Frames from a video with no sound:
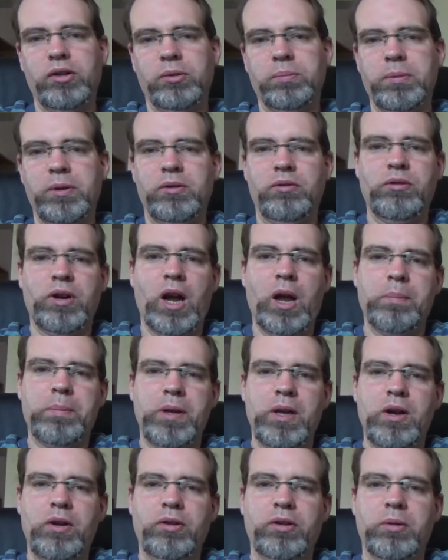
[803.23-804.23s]
It's been
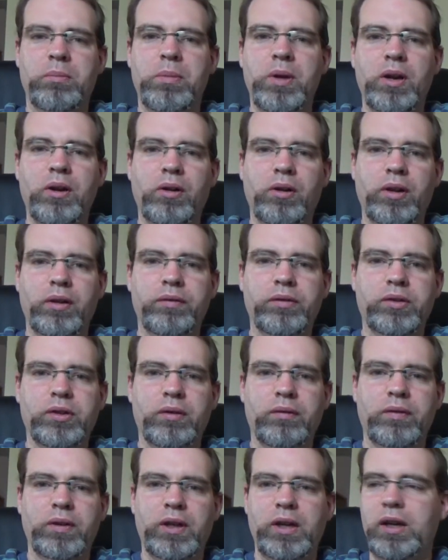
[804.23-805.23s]
crapping out in the middle of
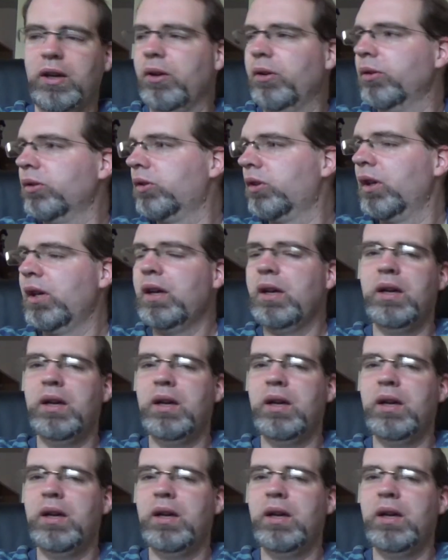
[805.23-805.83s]
some videos,